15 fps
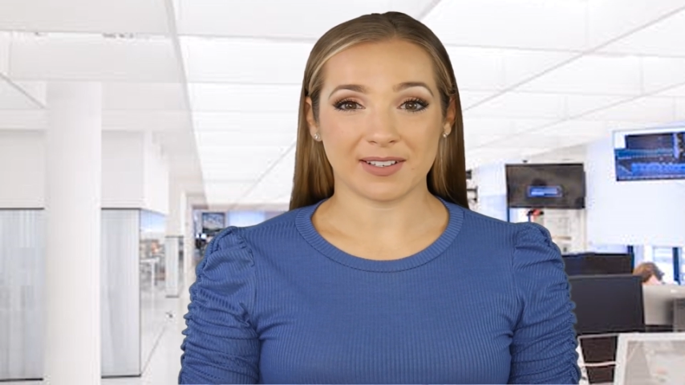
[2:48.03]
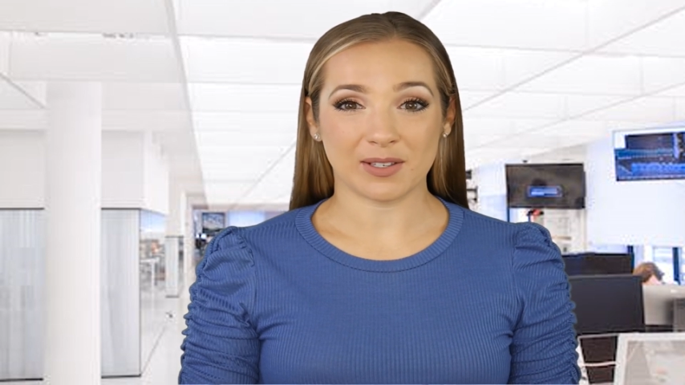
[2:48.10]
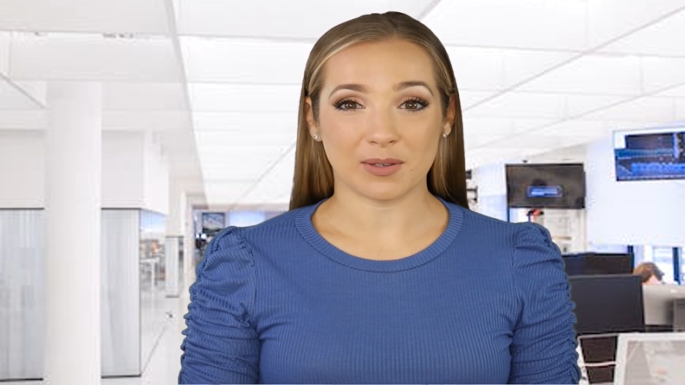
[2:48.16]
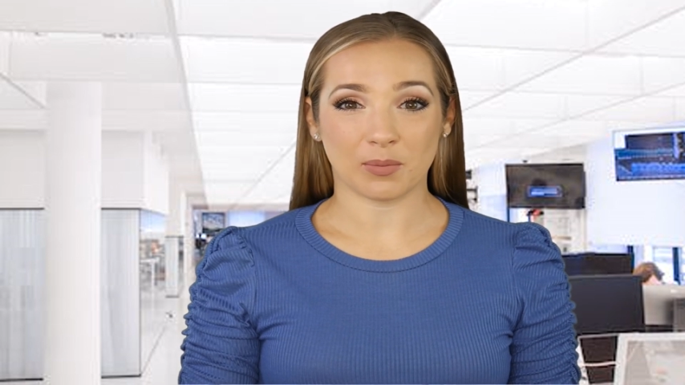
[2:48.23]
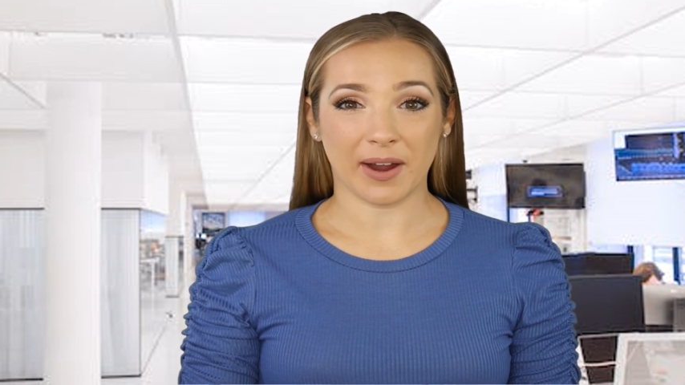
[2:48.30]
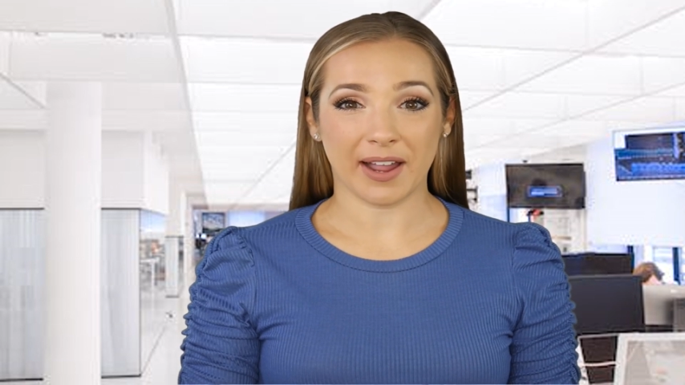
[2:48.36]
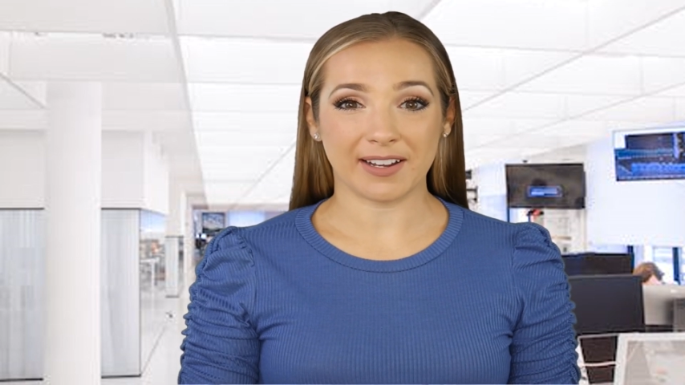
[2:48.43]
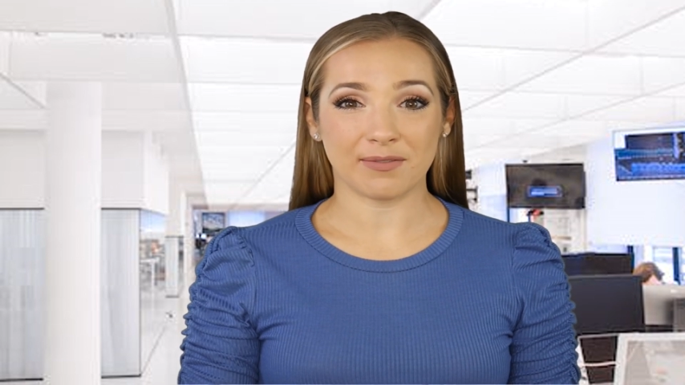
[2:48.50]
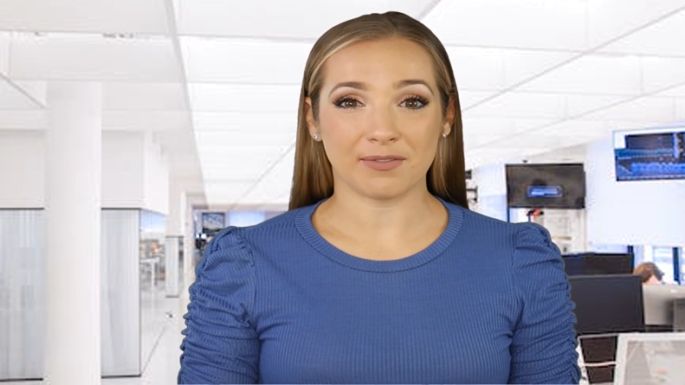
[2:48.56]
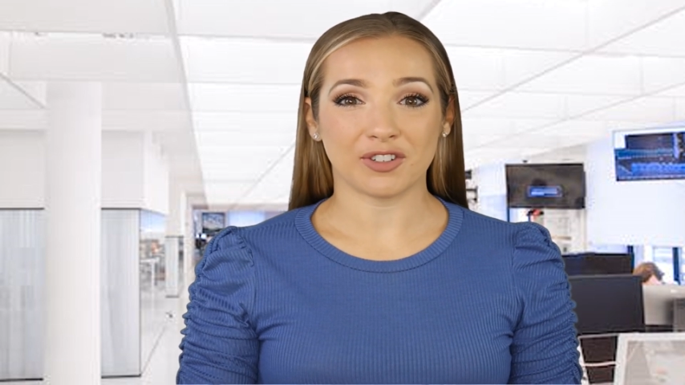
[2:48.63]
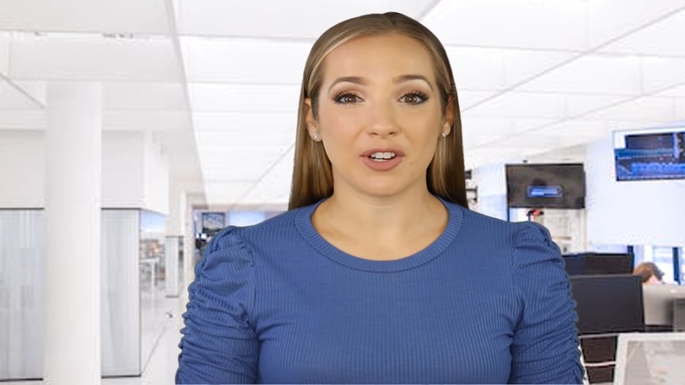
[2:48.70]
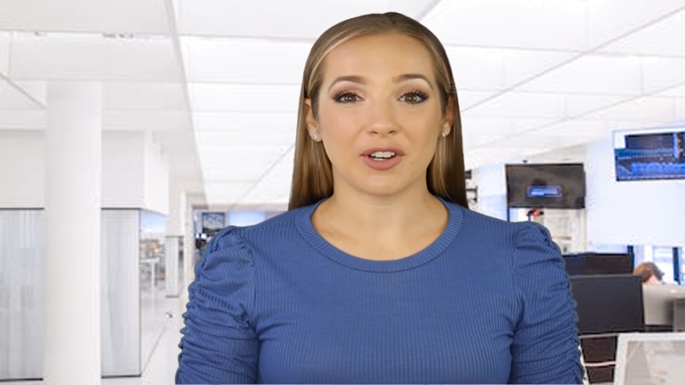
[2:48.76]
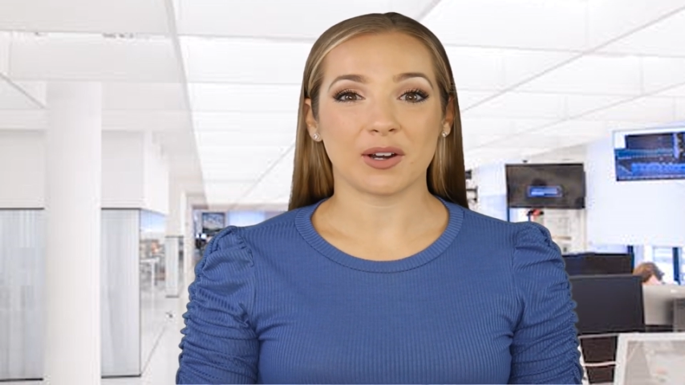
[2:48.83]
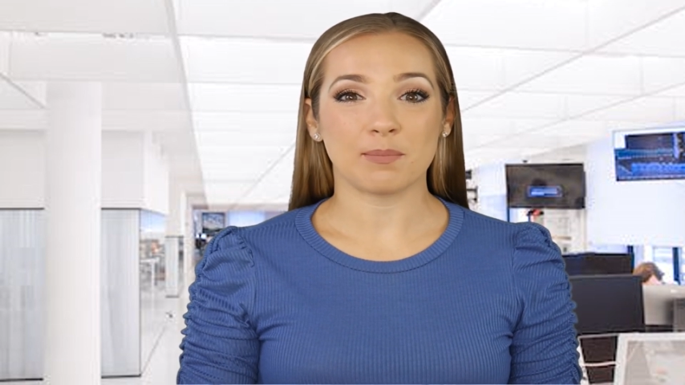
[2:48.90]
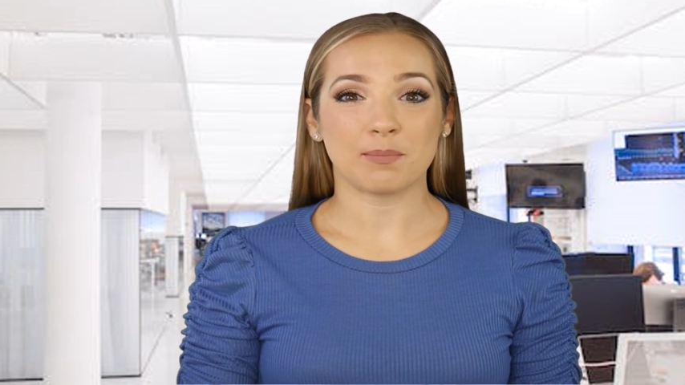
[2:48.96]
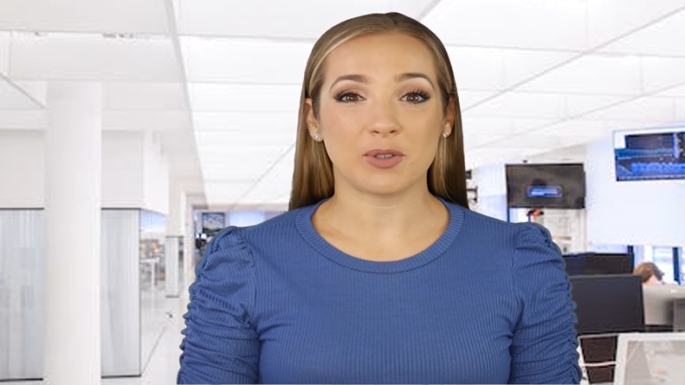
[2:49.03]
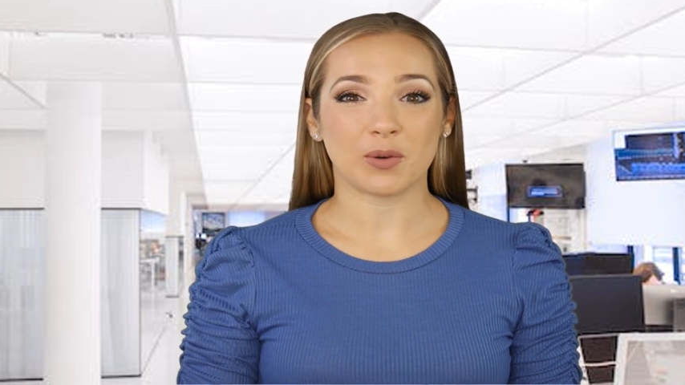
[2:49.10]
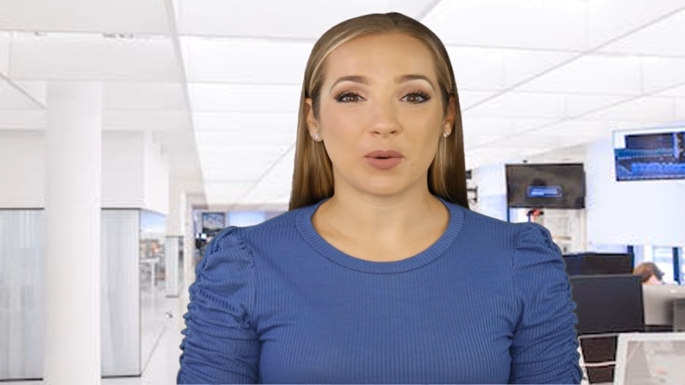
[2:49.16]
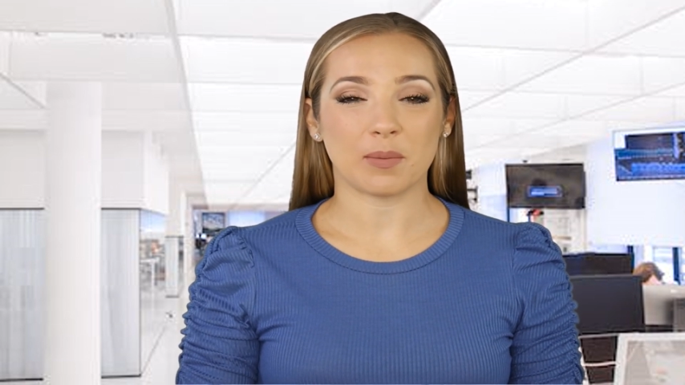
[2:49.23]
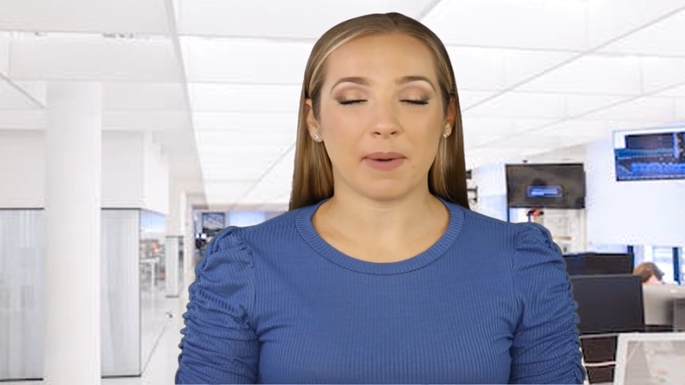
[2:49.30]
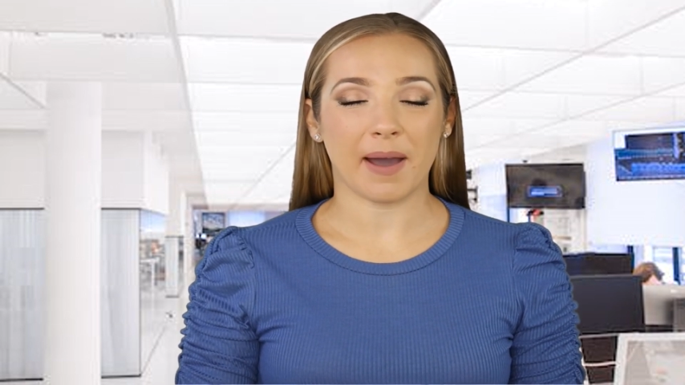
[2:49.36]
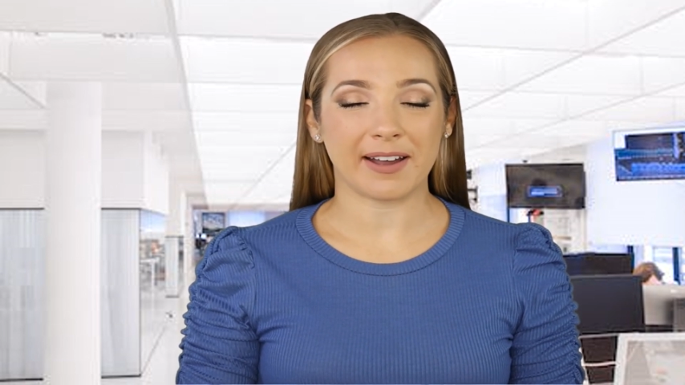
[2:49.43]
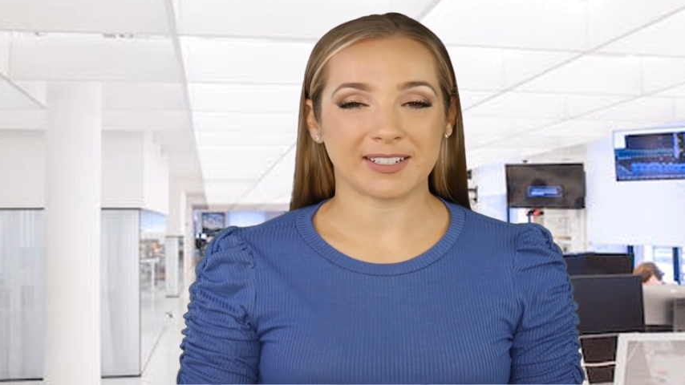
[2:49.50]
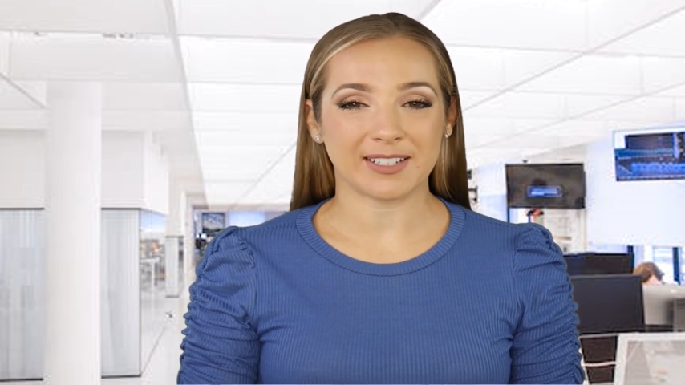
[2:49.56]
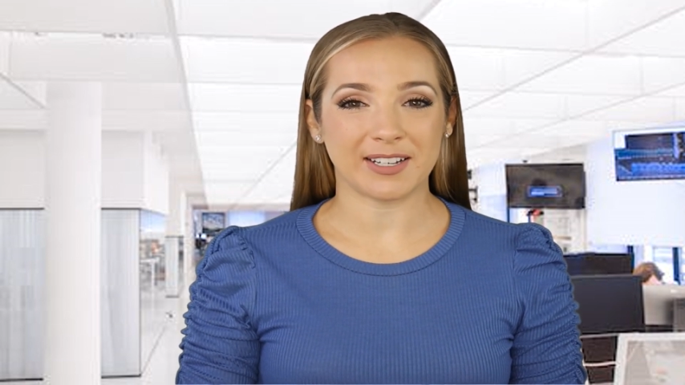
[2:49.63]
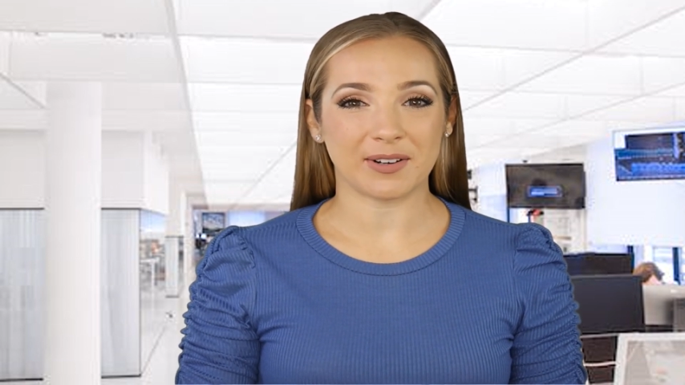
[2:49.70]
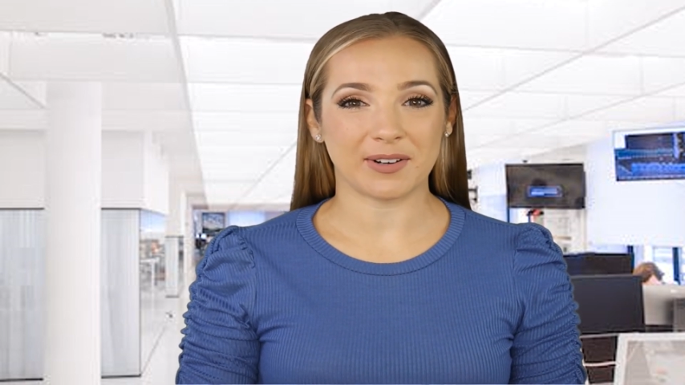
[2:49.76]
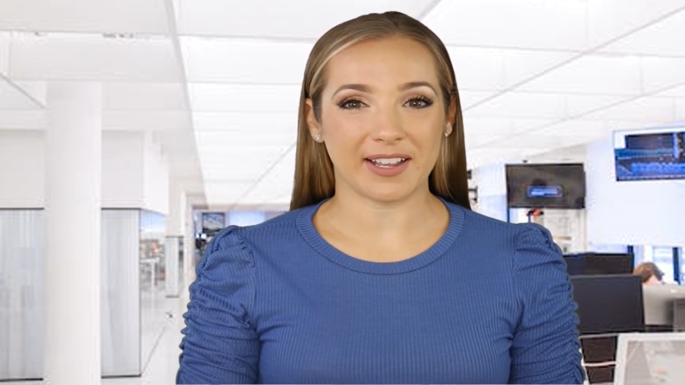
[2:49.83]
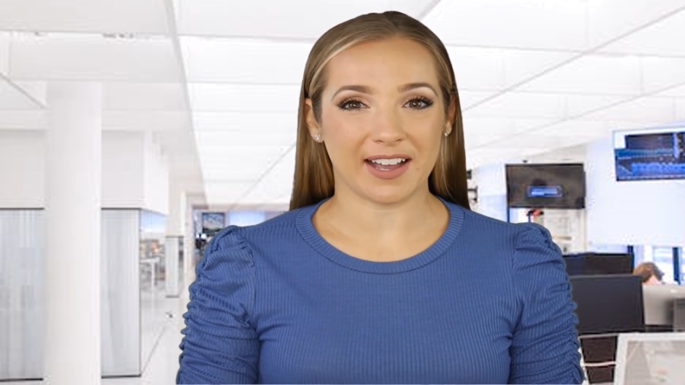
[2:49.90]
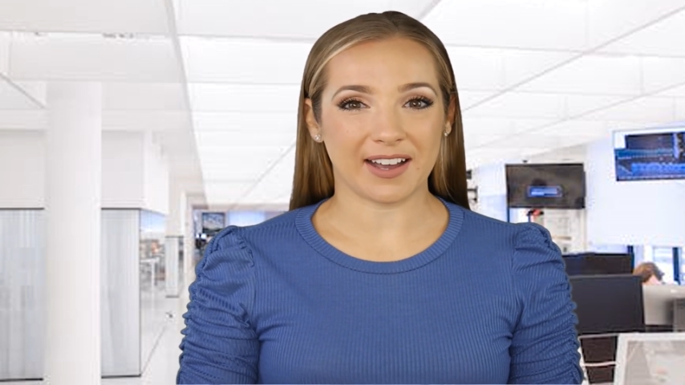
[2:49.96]
the spread of germs or
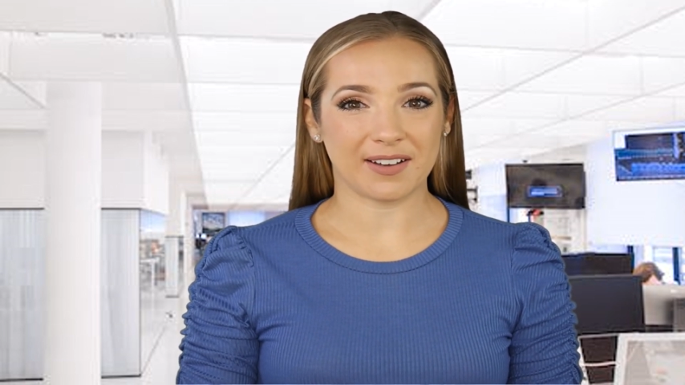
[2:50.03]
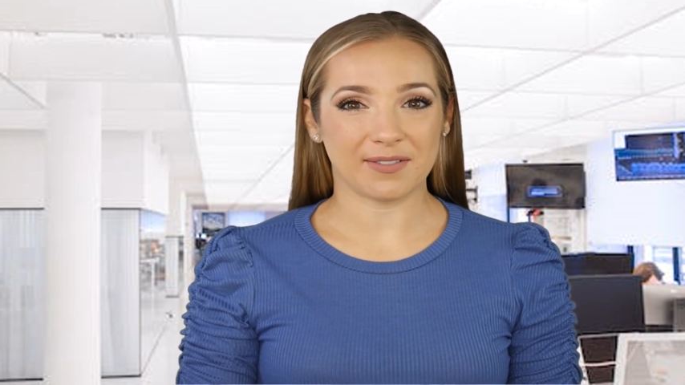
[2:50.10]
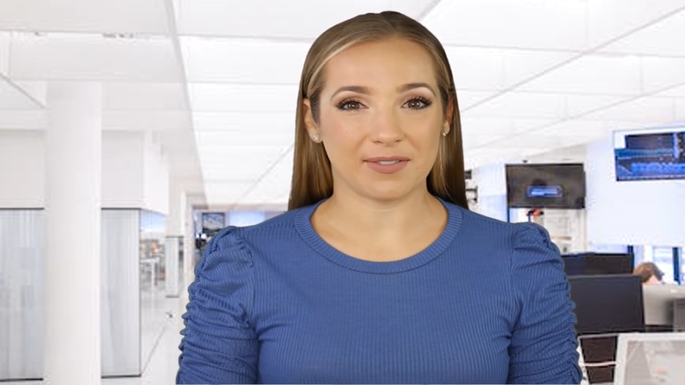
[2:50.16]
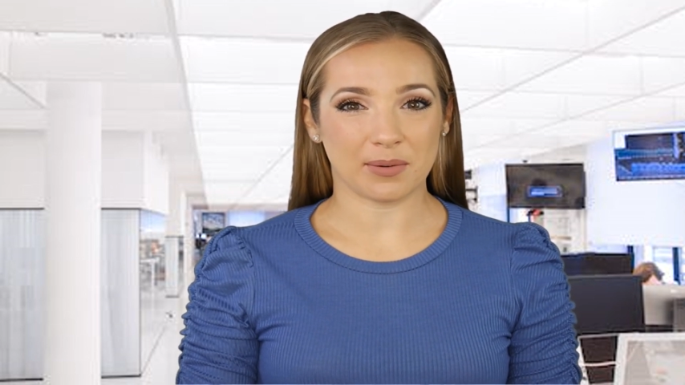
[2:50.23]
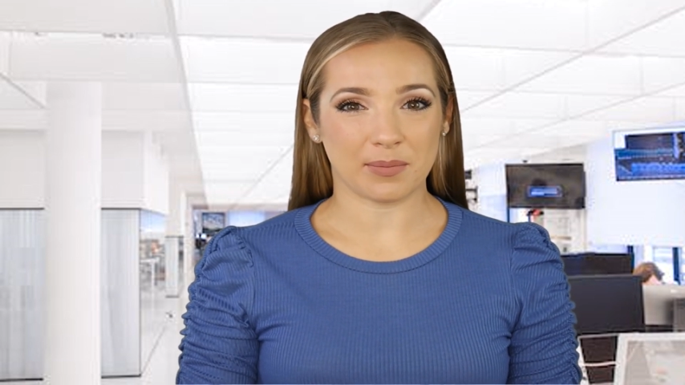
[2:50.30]
bacteria